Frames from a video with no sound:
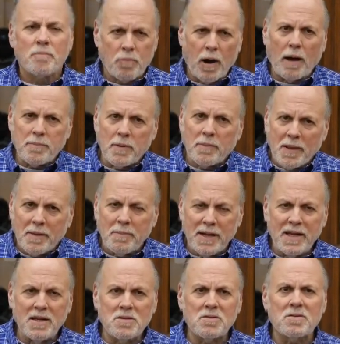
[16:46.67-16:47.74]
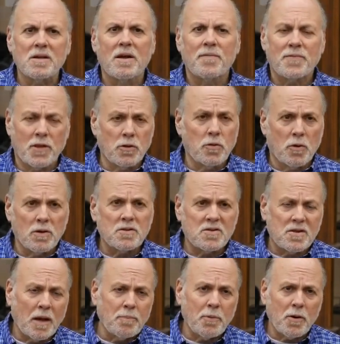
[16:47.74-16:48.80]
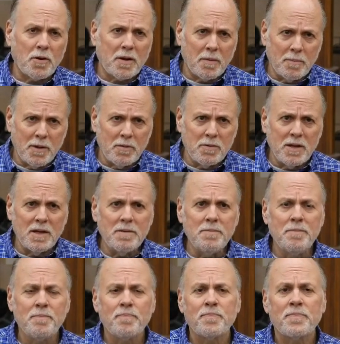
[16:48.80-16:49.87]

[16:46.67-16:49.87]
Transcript: Probably means the Lord's Supper, communion.